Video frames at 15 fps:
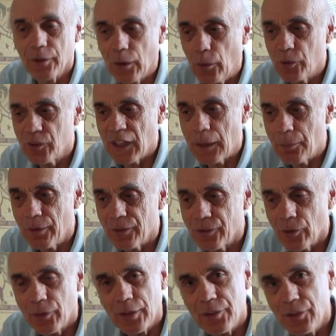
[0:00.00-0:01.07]
Ghost Keeper
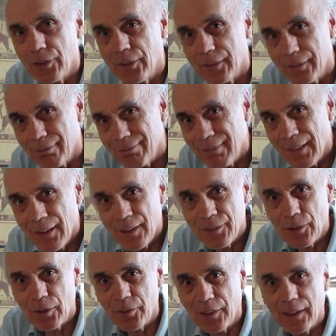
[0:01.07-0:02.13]
so that you can
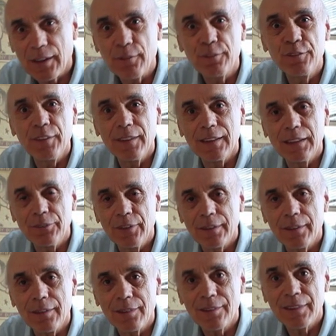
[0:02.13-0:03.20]
sort of get a feel of
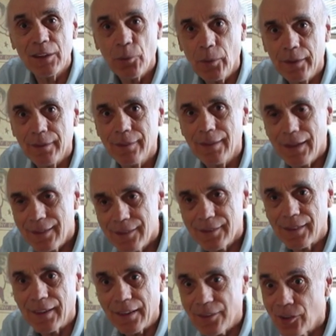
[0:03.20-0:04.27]
it and see what
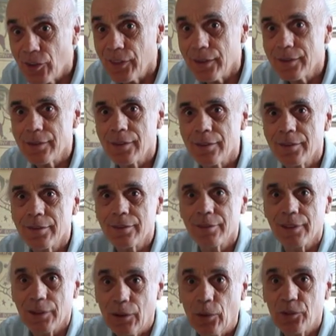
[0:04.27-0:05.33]
it's like. So this is
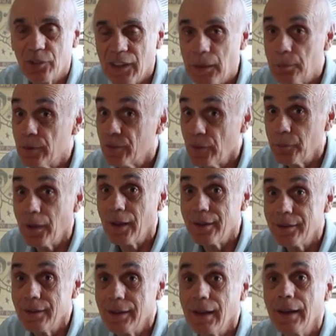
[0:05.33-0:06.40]
the Ghost Keeper from
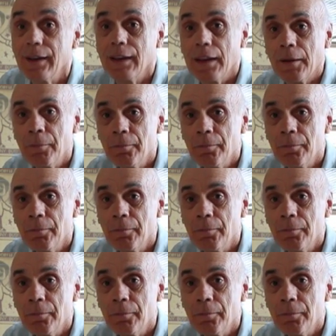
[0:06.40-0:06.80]
1980.